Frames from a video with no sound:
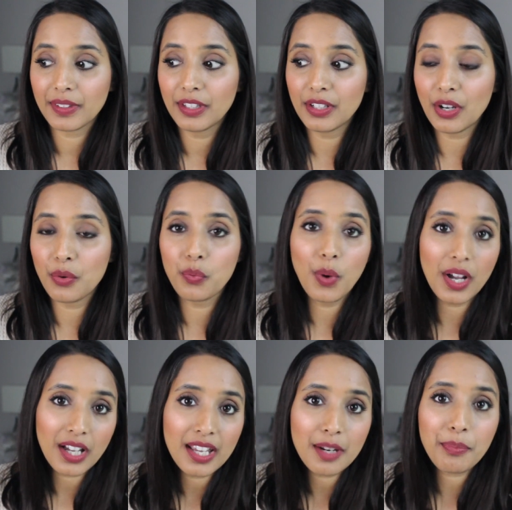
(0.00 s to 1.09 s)

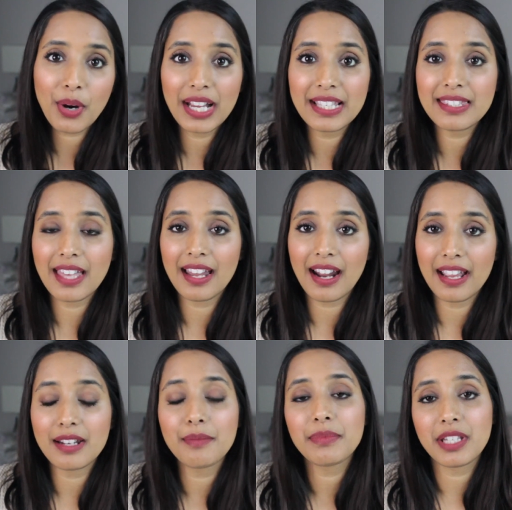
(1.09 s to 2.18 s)
what kind of price that
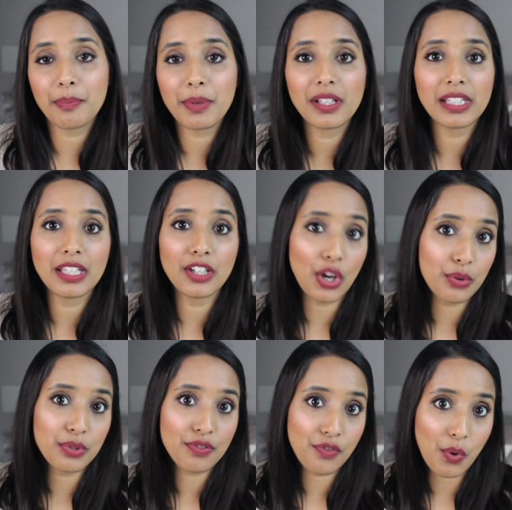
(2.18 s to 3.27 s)
item typically
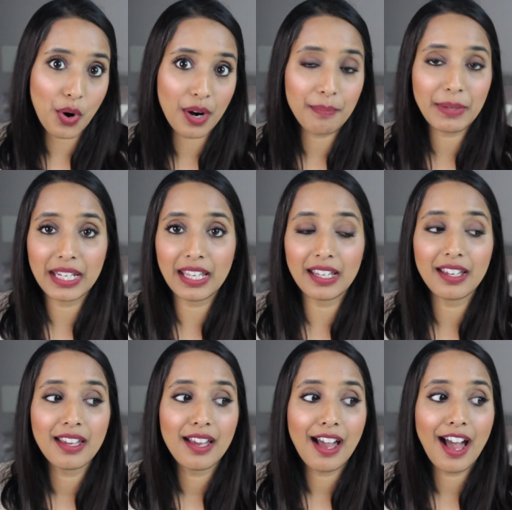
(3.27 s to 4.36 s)
goes for, meaning
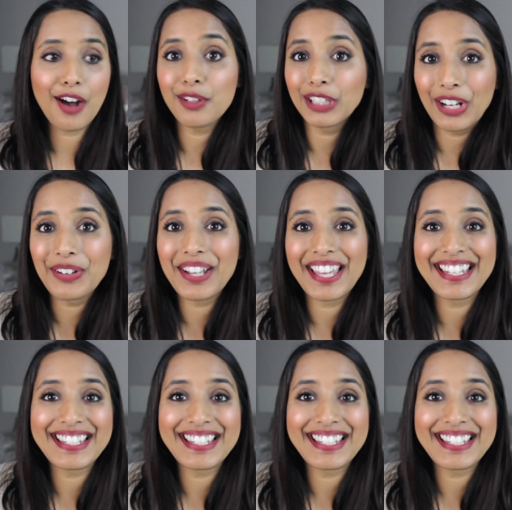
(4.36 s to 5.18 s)
how low